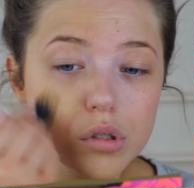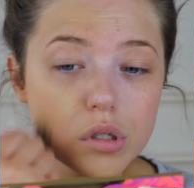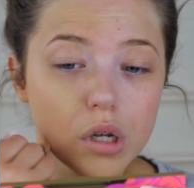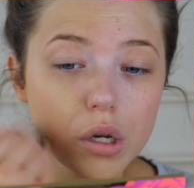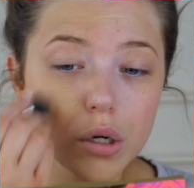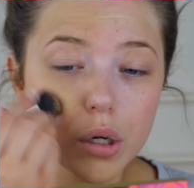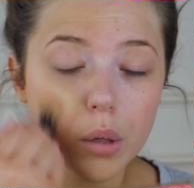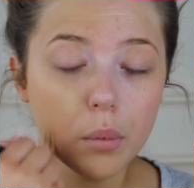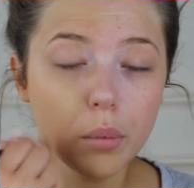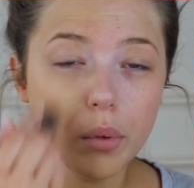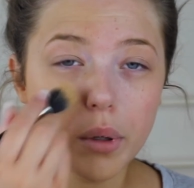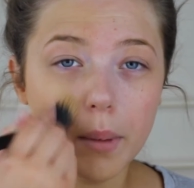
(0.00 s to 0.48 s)

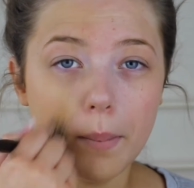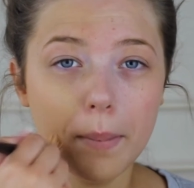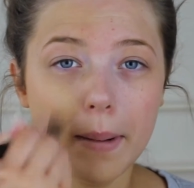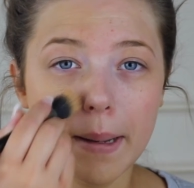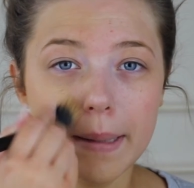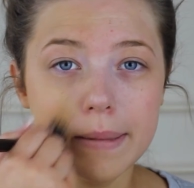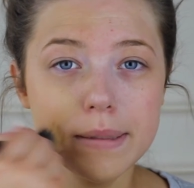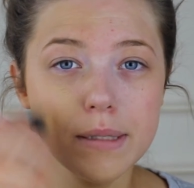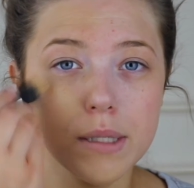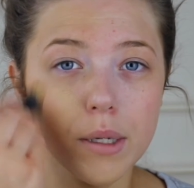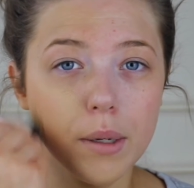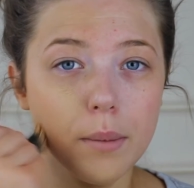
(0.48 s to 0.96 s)
I don't want to
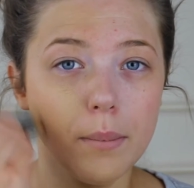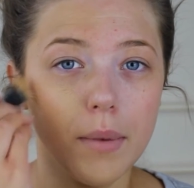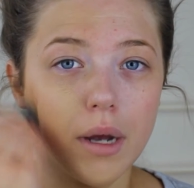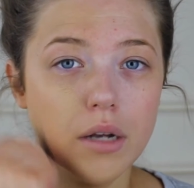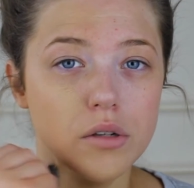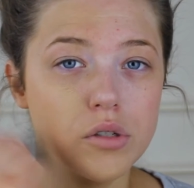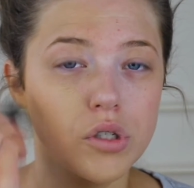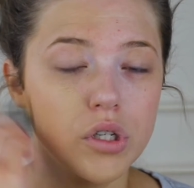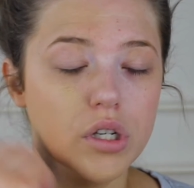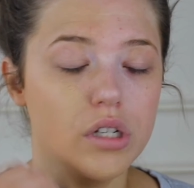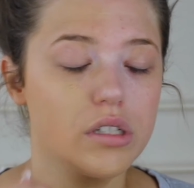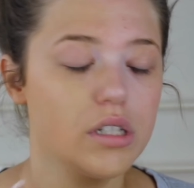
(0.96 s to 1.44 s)
apply too
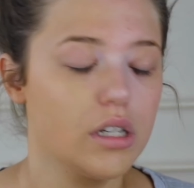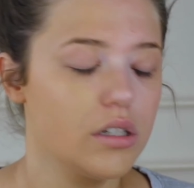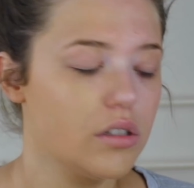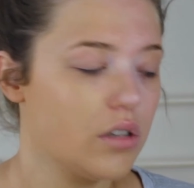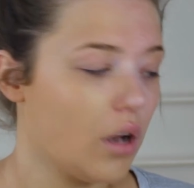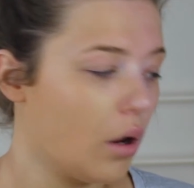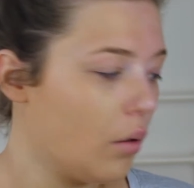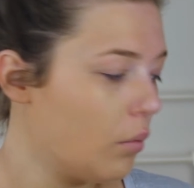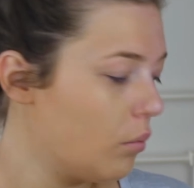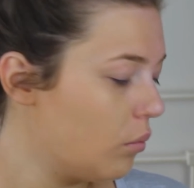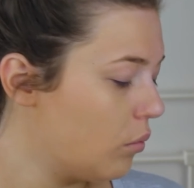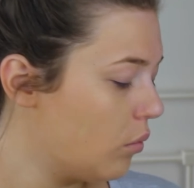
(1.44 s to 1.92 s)
much because I
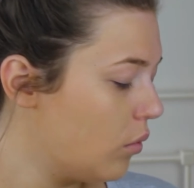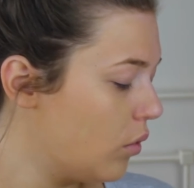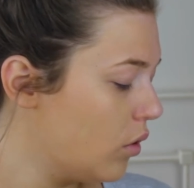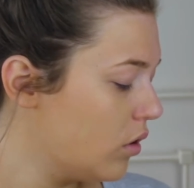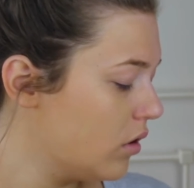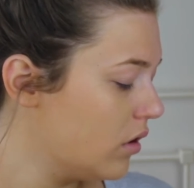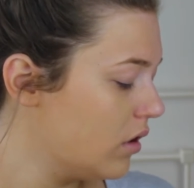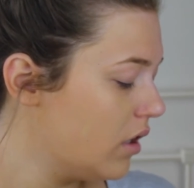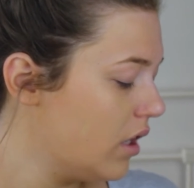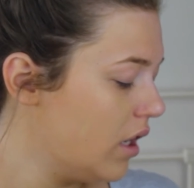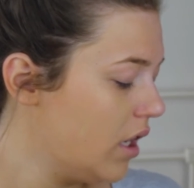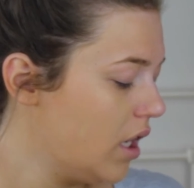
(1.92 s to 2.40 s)
don't
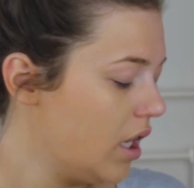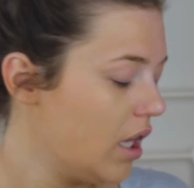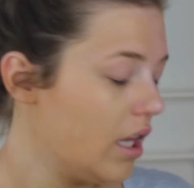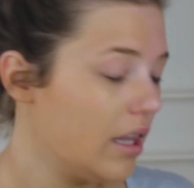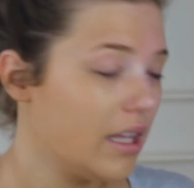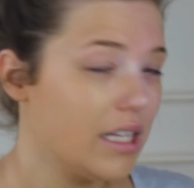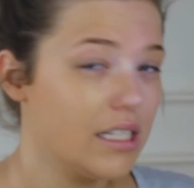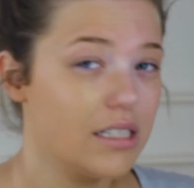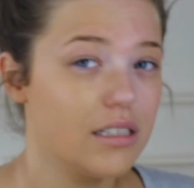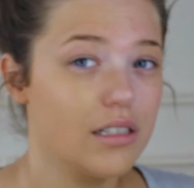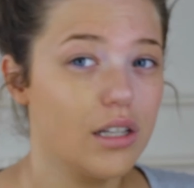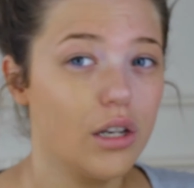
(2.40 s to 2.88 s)
want
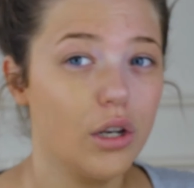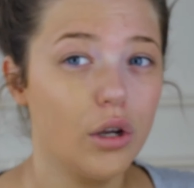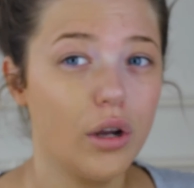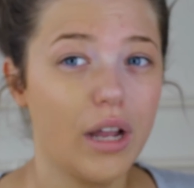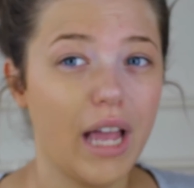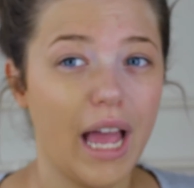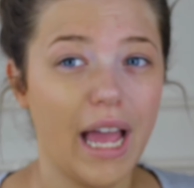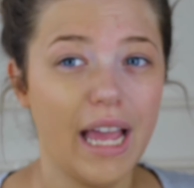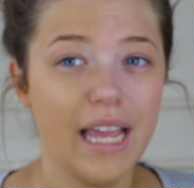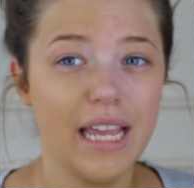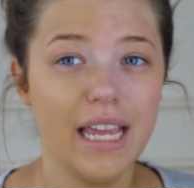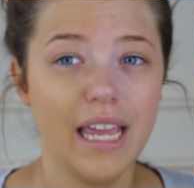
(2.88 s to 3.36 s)
this to look
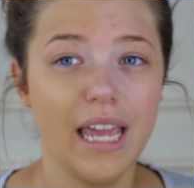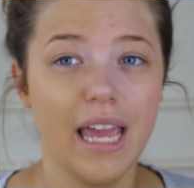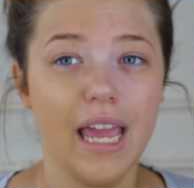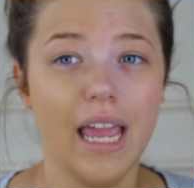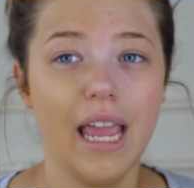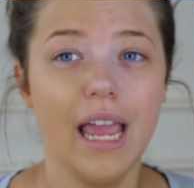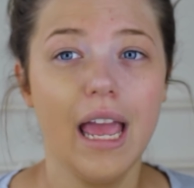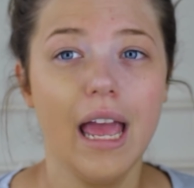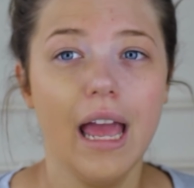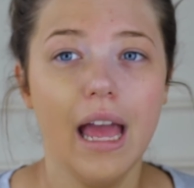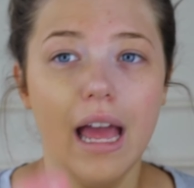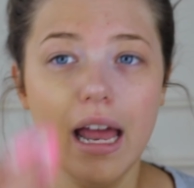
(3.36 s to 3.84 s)

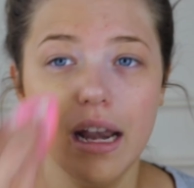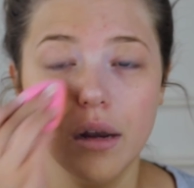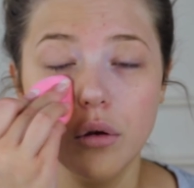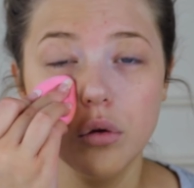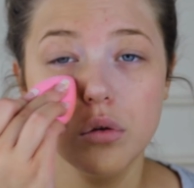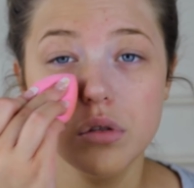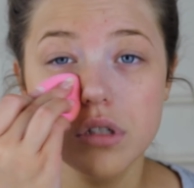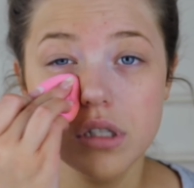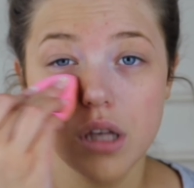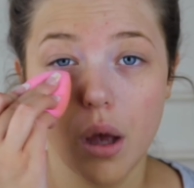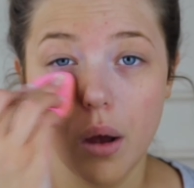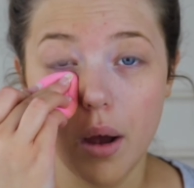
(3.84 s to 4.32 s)
cakey, and
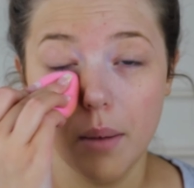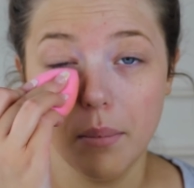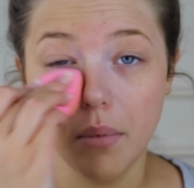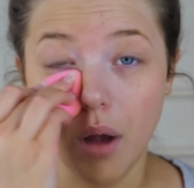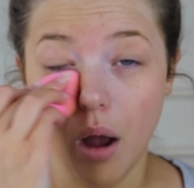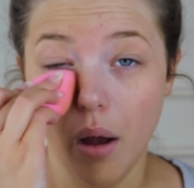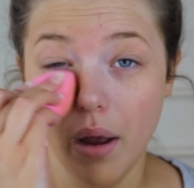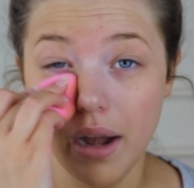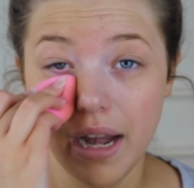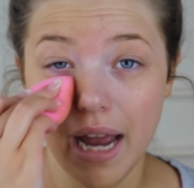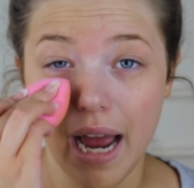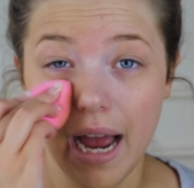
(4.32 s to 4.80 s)
also I'm
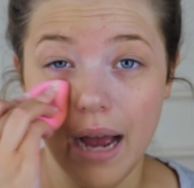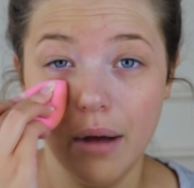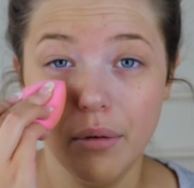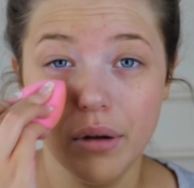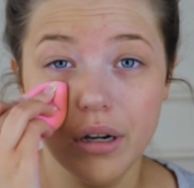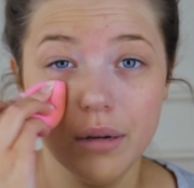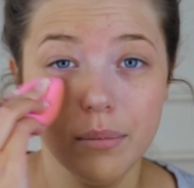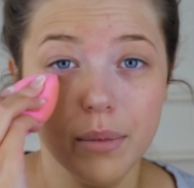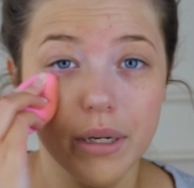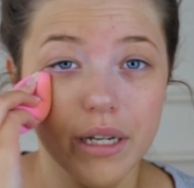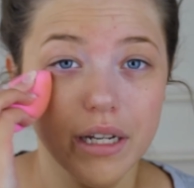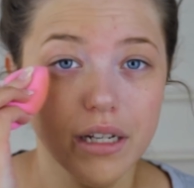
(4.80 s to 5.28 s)
going
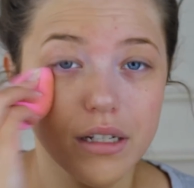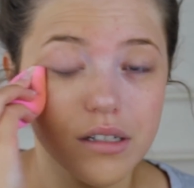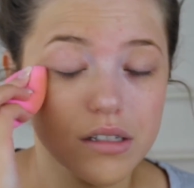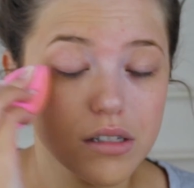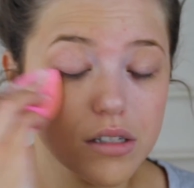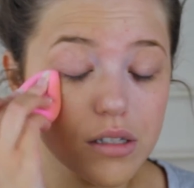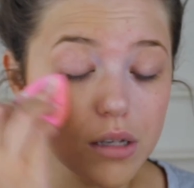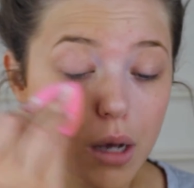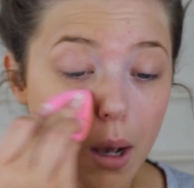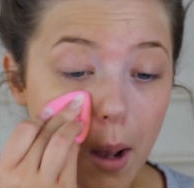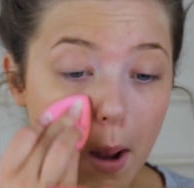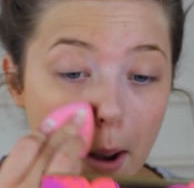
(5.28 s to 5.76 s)
out in a minute,
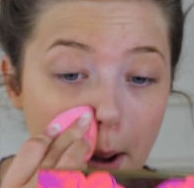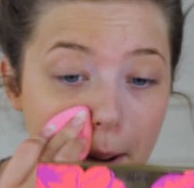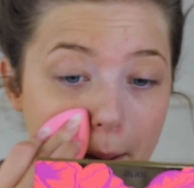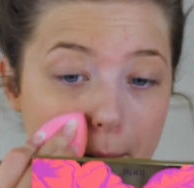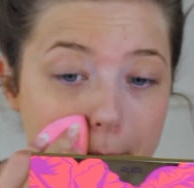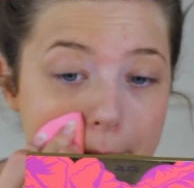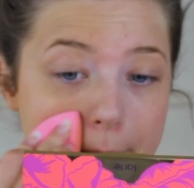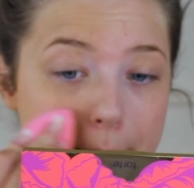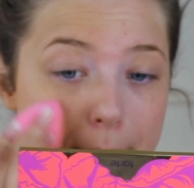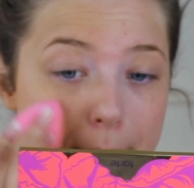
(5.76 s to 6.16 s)
so